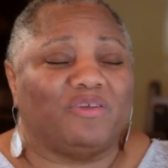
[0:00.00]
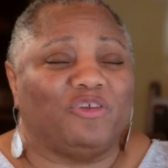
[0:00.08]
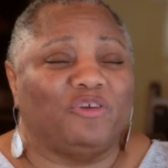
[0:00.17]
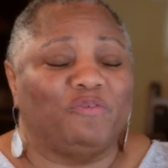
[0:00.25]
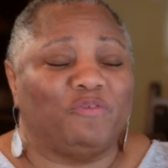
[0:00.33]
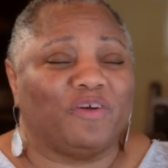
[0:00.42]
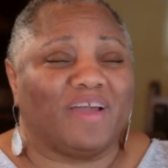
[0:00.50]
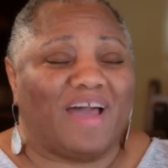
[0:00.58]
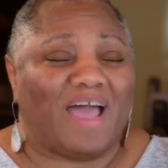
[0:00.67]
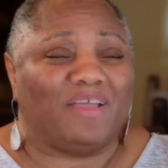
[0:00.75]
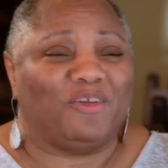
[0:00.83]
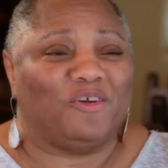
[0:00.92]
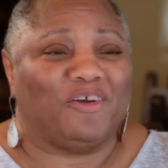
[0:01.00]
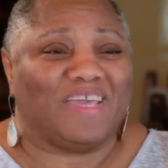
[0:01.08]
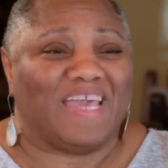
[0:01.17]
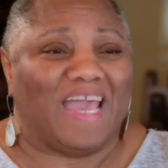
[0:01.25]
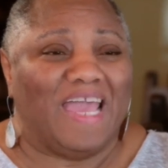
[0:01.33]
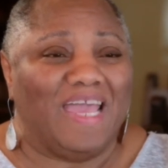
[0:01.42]
"You forgot your
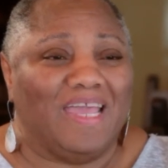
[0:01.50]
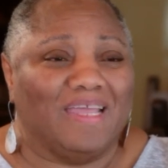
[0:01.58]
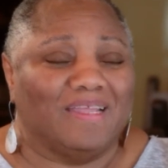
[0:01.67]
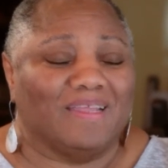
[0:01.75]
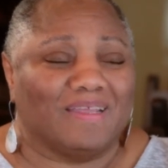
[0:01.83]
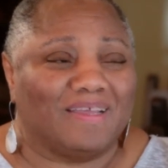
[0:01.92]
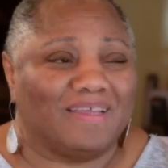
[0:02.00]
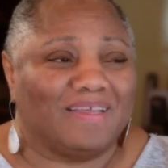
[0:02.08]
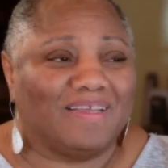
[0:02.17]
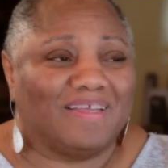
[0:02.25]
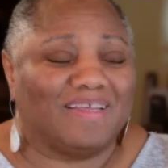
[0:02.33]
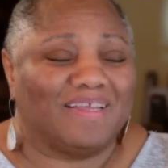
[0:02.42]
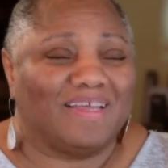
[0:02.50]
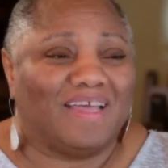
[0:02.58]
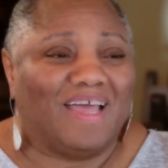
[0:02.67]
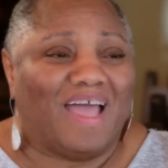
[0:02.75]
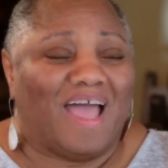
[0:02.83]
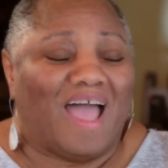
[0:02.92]
cane."
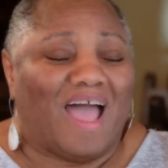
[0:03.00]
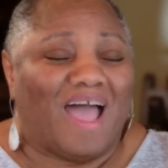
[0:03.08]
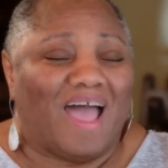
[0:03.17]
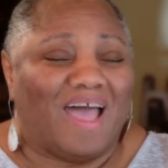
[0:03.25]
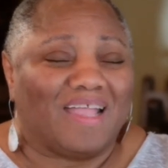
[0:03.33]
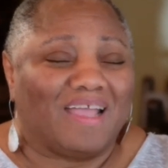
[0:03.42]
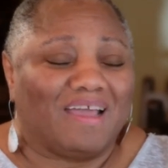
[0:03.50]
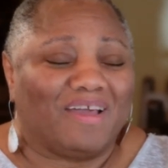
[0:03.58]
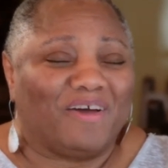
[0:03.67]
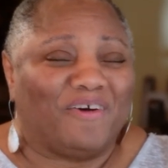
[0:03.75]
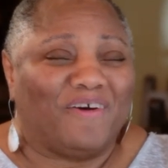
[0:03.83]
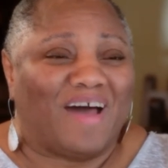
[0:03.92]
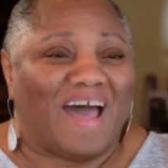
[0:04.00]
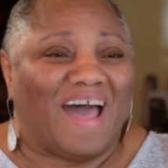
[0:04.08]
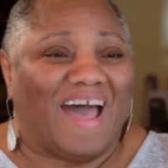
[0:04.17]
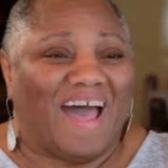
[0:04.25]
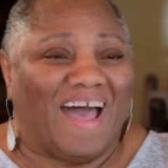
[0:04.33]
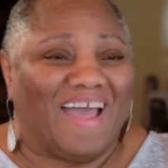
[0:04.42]
And I go,
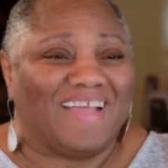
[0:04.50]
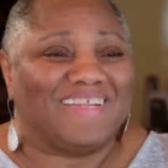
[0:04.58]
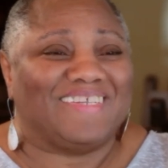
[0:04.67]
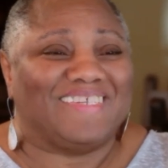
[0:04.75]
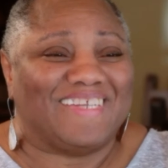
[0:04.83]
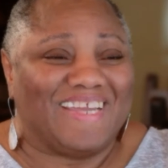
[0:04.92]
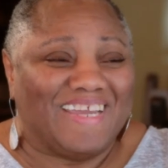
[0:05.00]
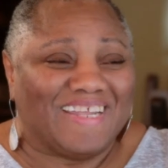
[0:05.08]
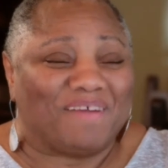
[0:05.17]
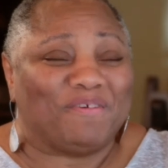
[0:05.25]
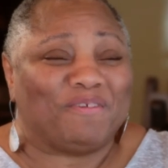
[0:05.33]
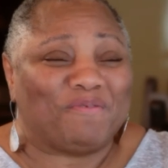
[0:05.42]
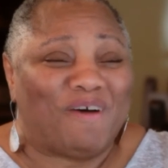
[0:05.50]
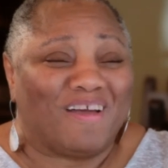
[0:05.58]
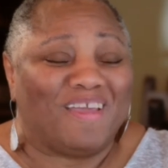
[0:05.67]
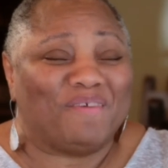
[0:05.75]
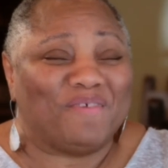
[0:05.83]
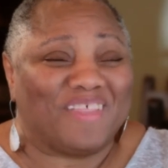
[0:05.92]
"I did, I was
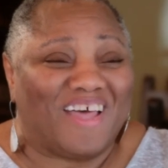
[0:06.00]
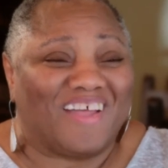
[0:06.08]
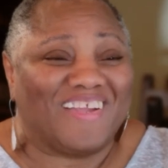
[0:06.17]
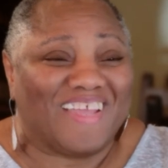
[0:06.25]
walking without a